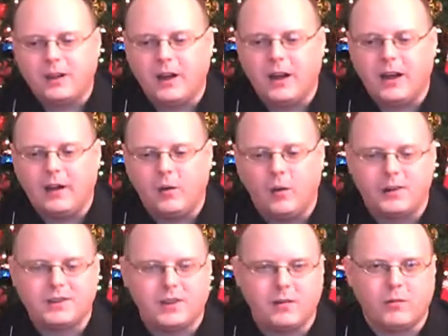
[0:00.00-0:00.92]
uh, or
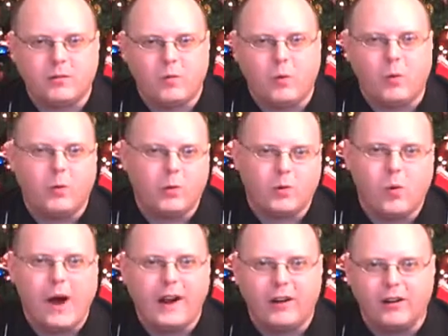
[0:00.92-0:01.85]
it's going to
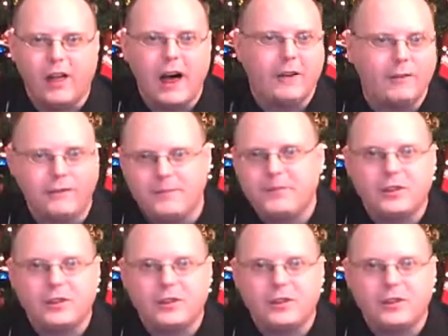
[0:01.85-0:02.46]
require a lot of